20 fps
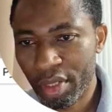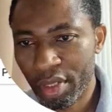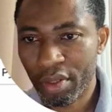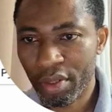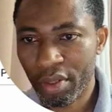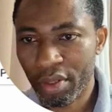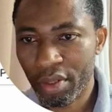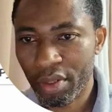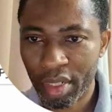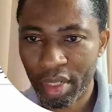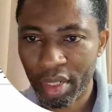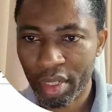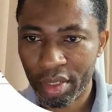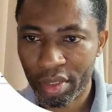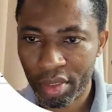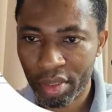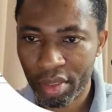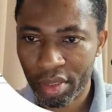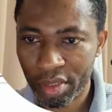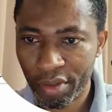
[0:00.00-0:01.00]
Okay,
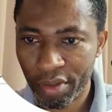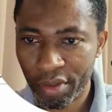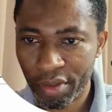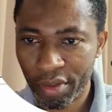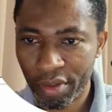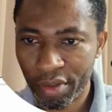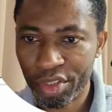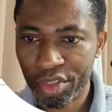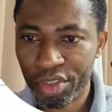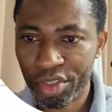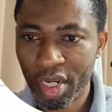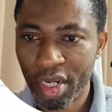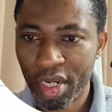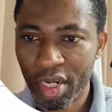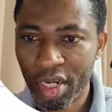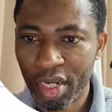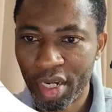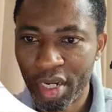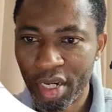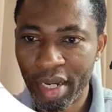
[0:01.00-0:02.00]
it's not
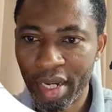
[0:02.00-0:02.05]
differential.